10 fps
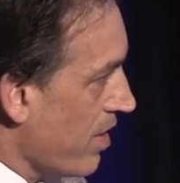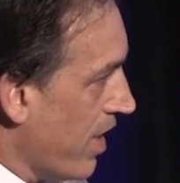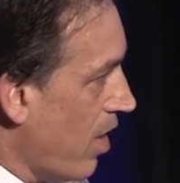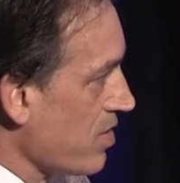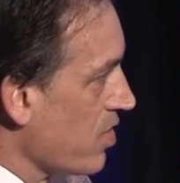
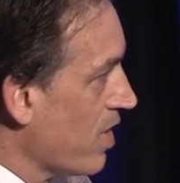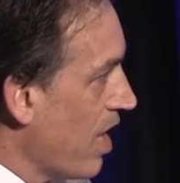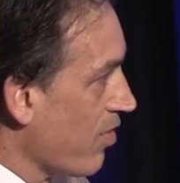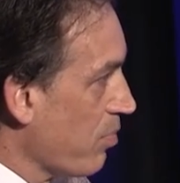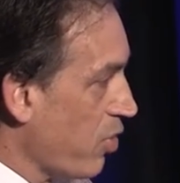They also
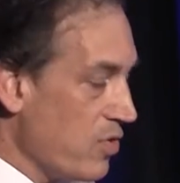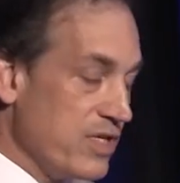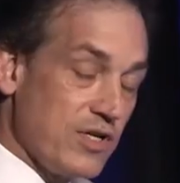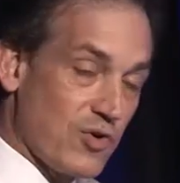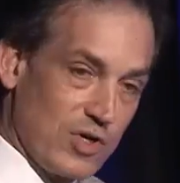cover
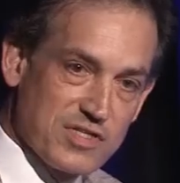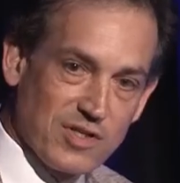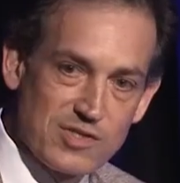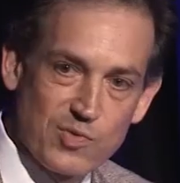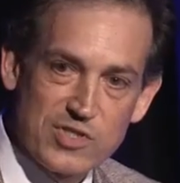protein
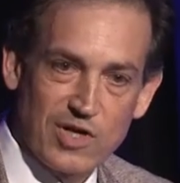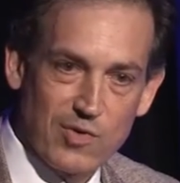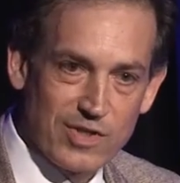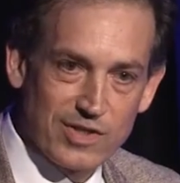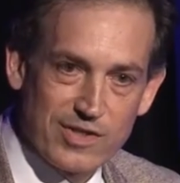crystals, which are
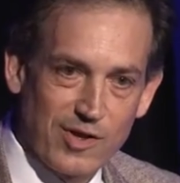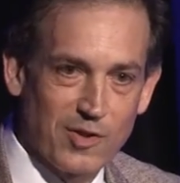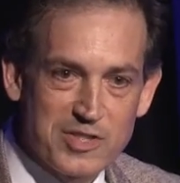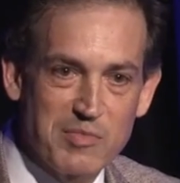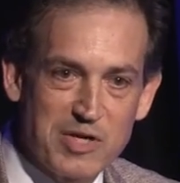really the
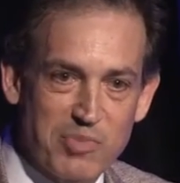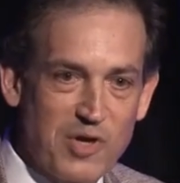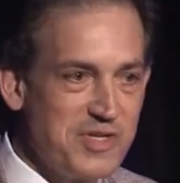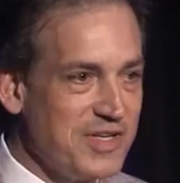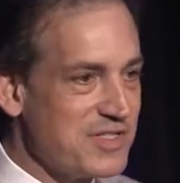ultimate
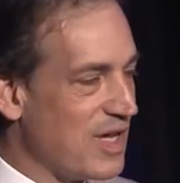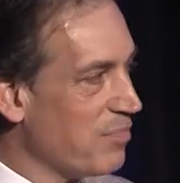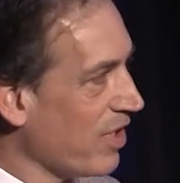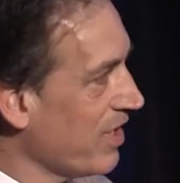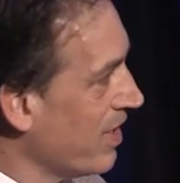protein
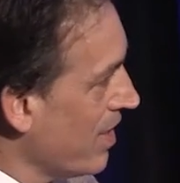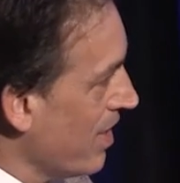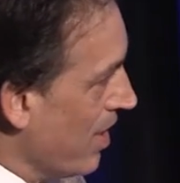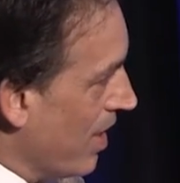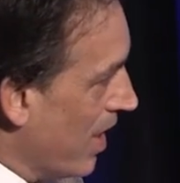assembly.
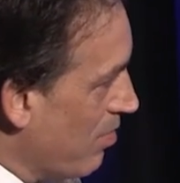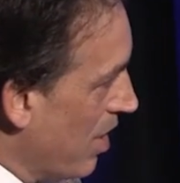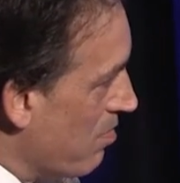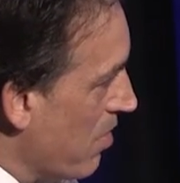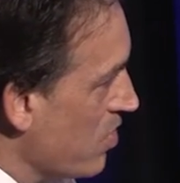Uh,
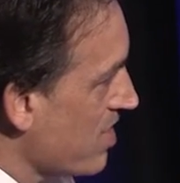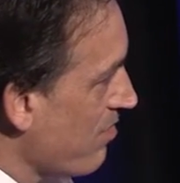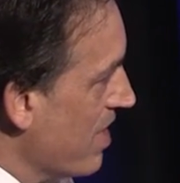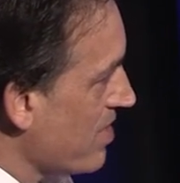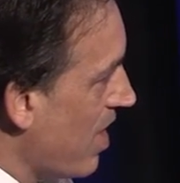but most of
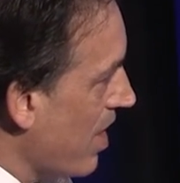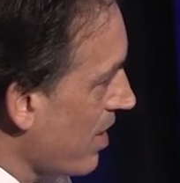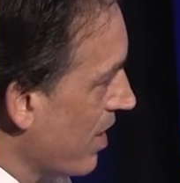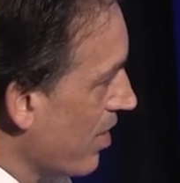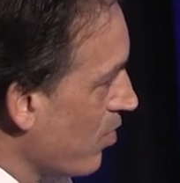my
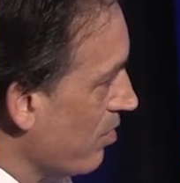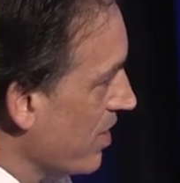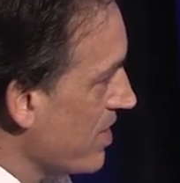talk uh, will be